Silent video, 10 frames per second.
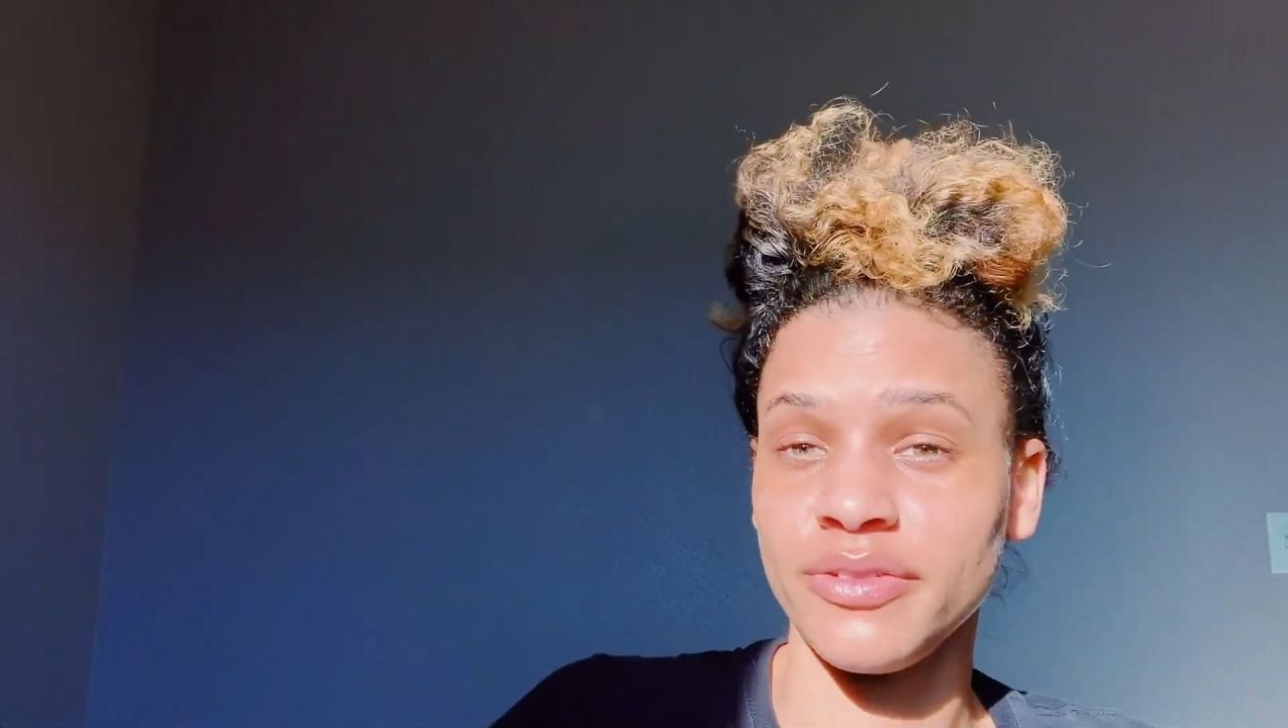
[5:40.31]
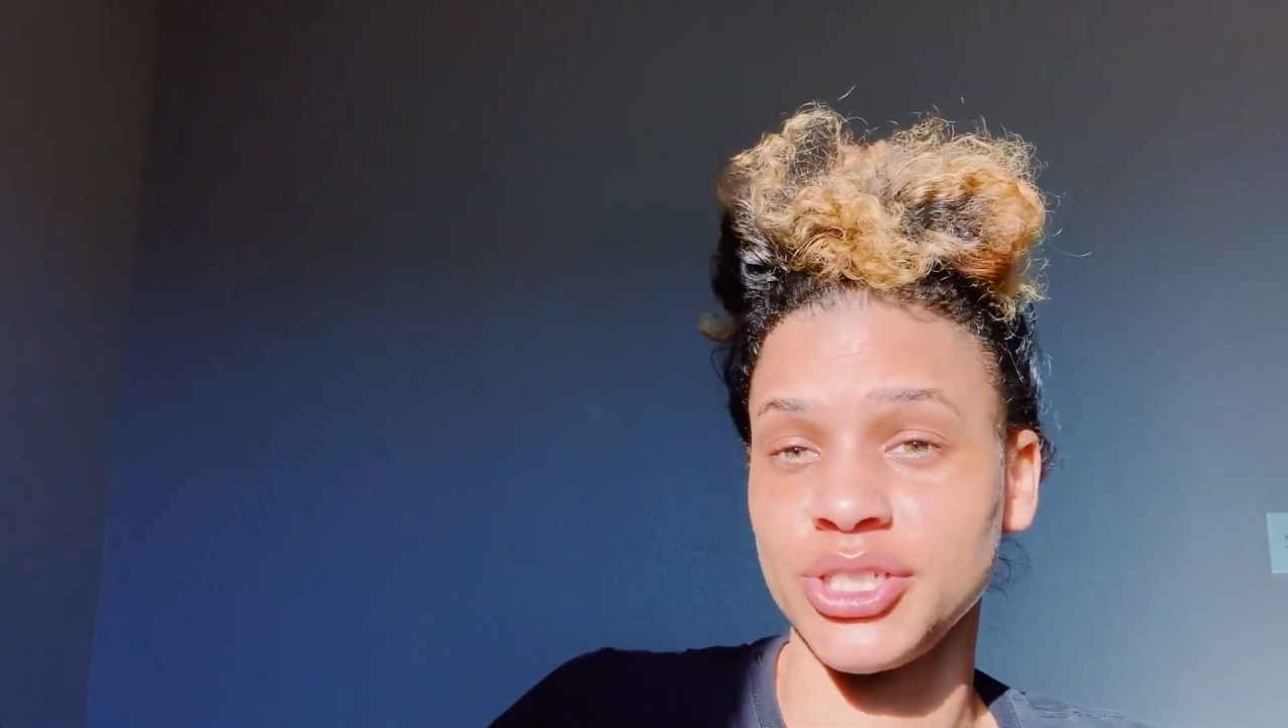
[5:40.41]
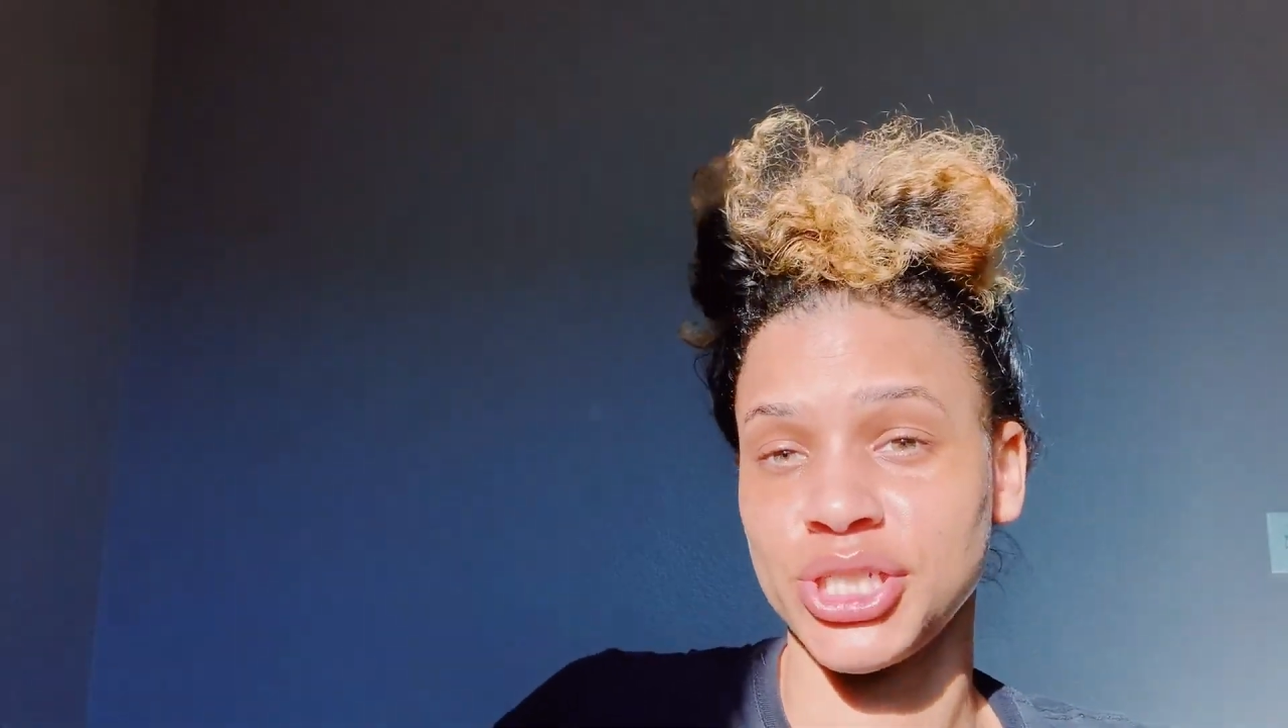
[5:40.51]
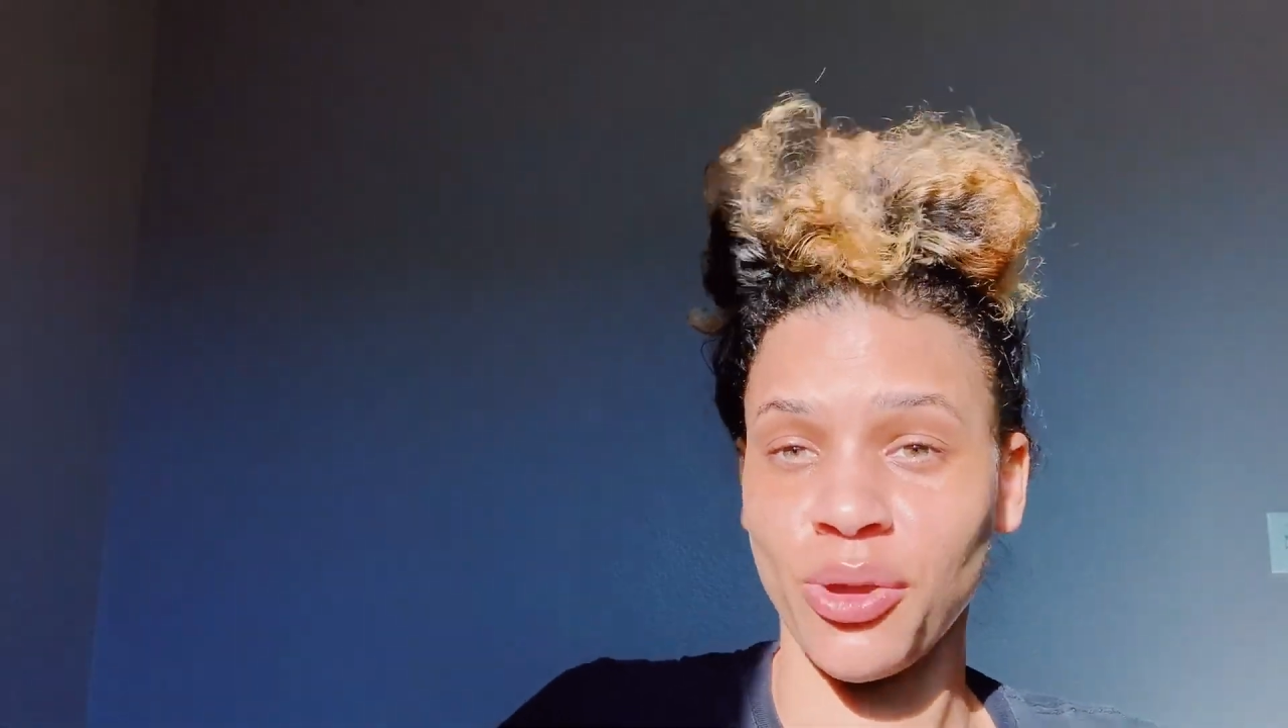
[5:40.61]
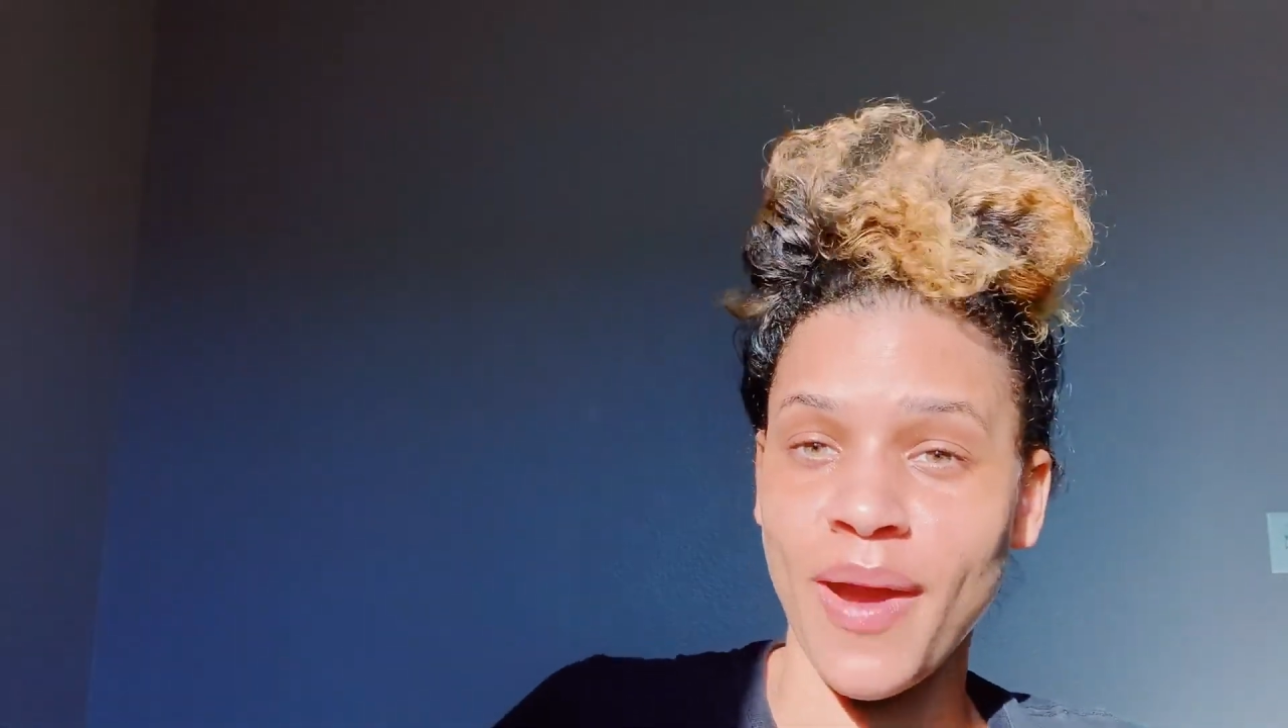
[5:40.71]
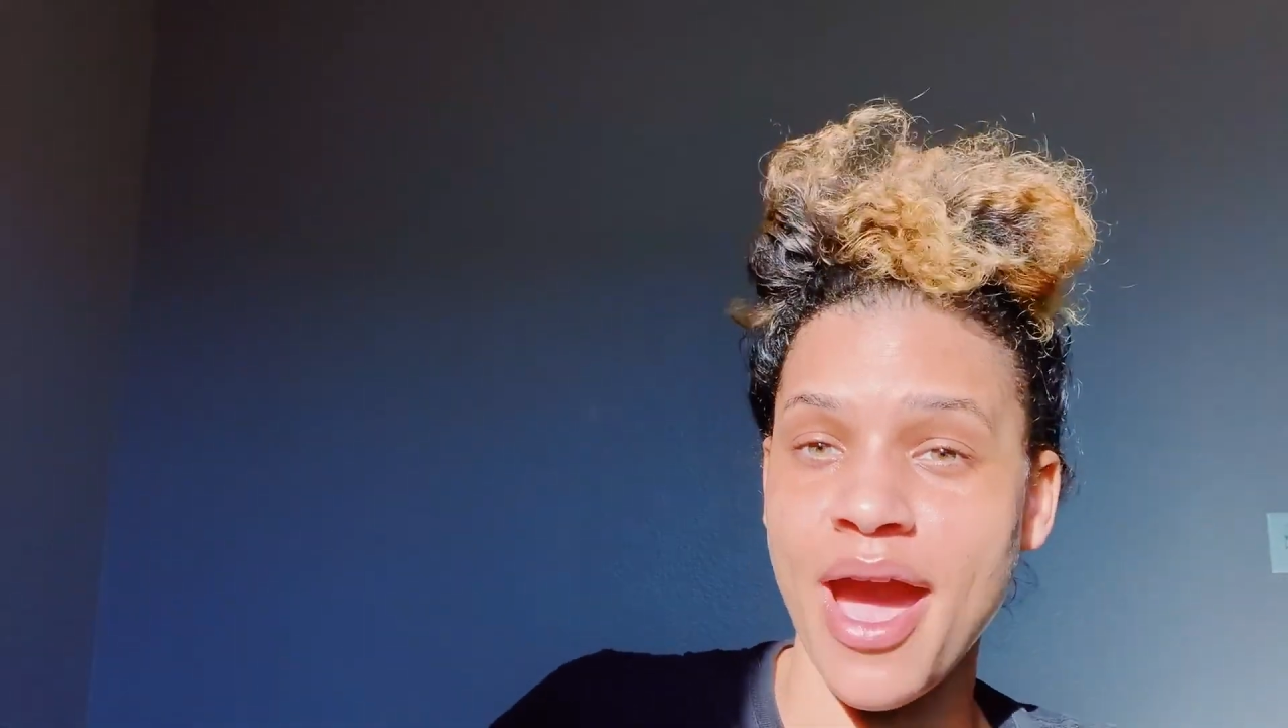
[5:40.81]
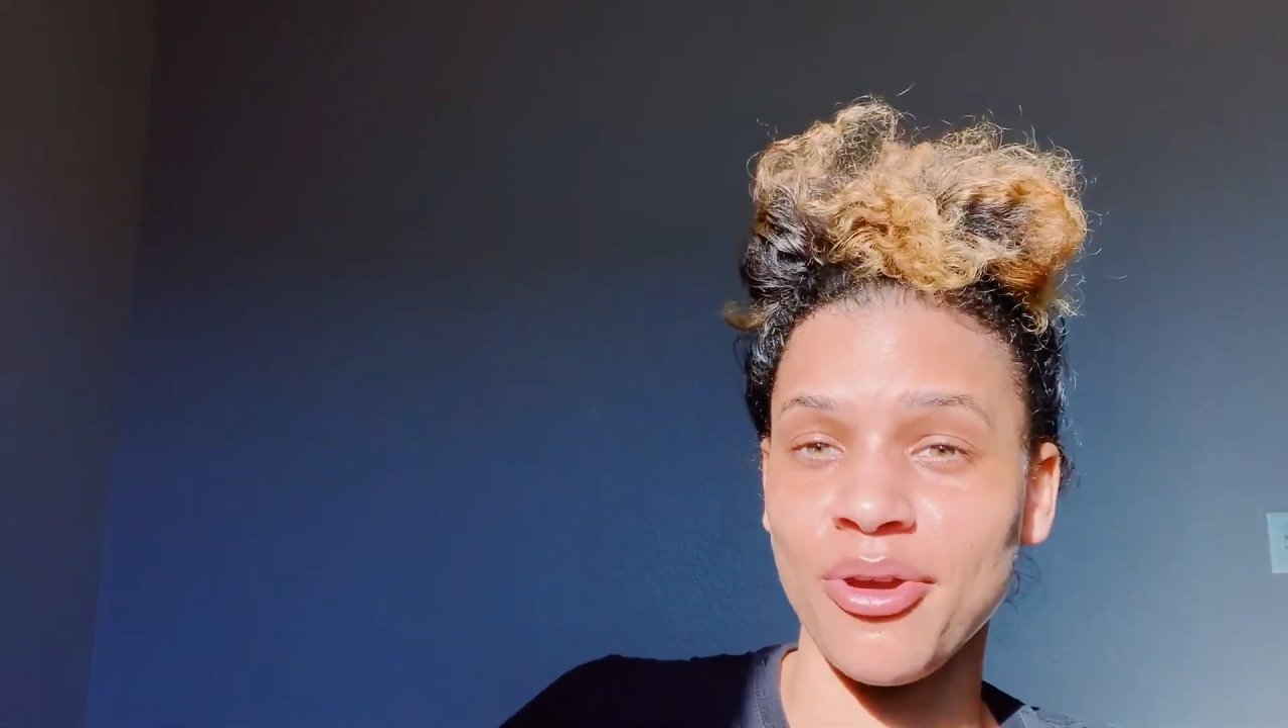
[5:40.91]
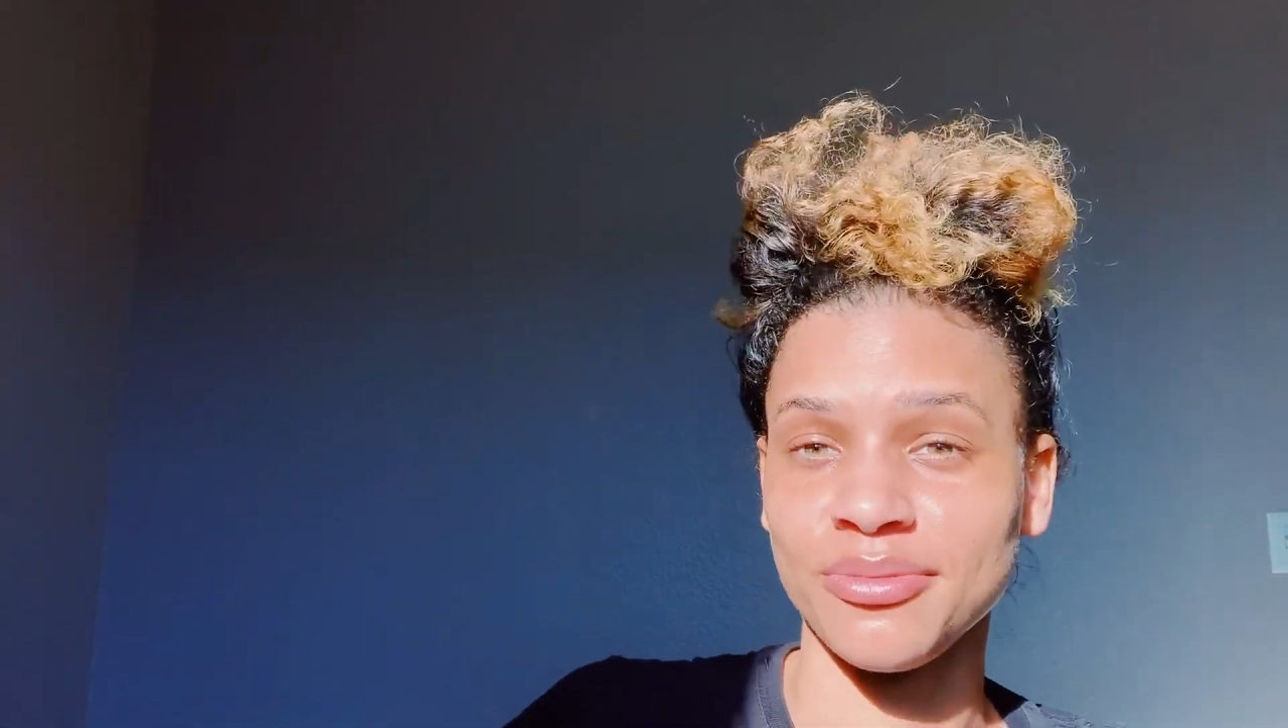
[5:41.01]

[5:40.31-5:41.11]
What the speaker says: and show out.